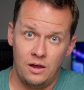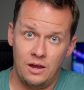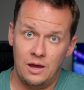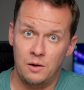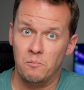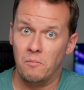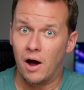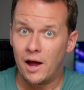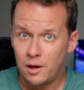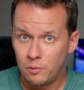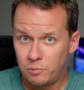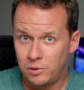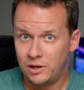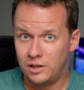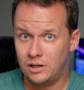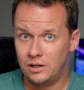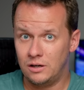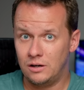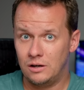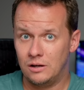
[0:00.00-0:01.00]
In my
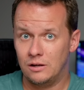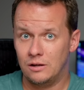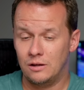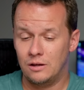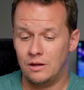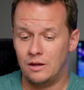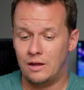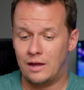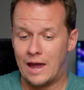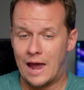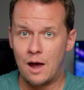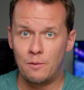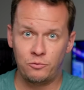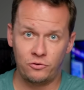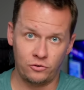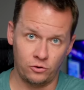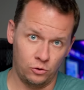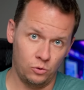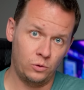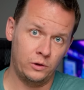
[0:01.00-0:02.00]
opinion,
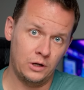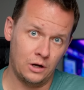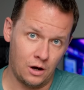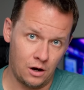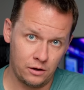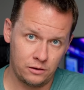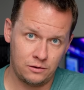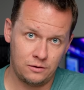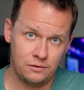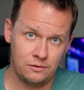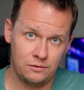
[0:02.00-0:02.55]
absolutely not.